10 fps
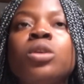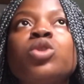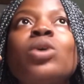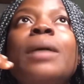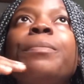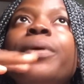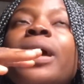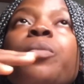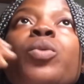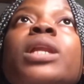So
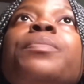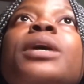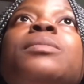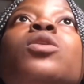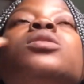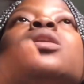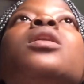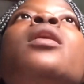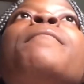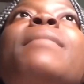I'm really pained because,
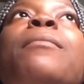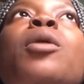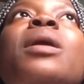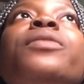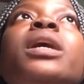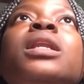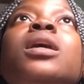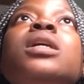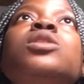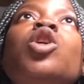okay, my mom have taken the
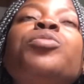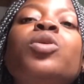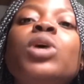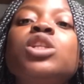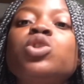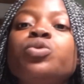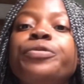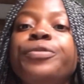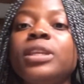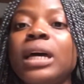case up. They went to
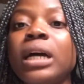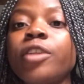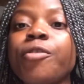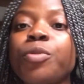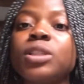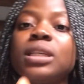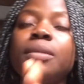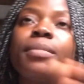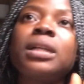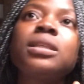FIDA, they reported
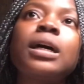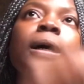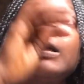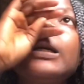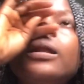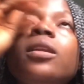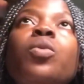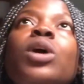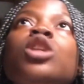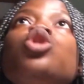the matter, they
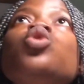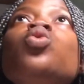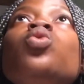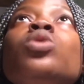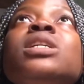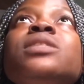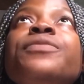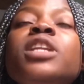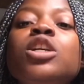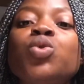went to his
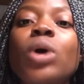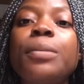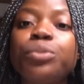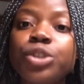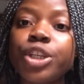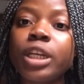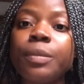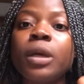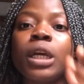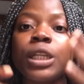village to ambush
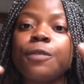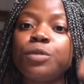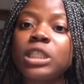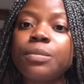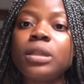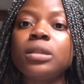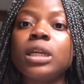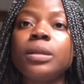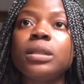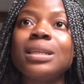him, they put him
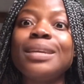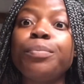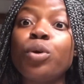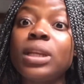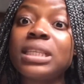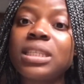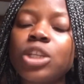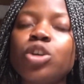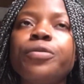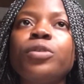in police
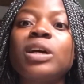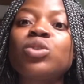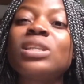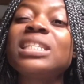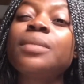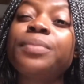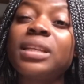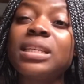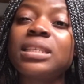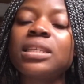station for now, so he's still in
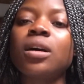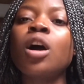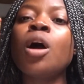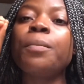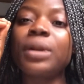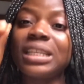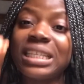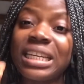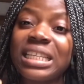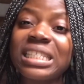police cell. But there's a
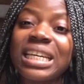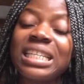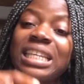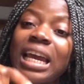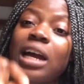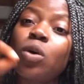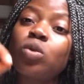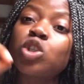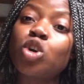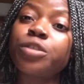tendency that this guy can
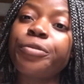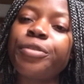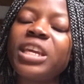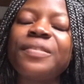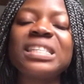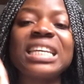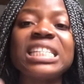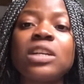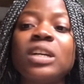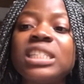go scot-free if he
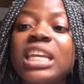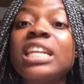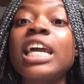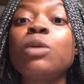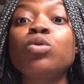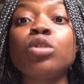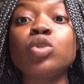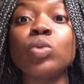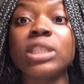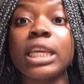signs an undertaking that he will not
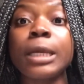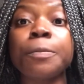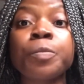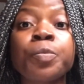do it again.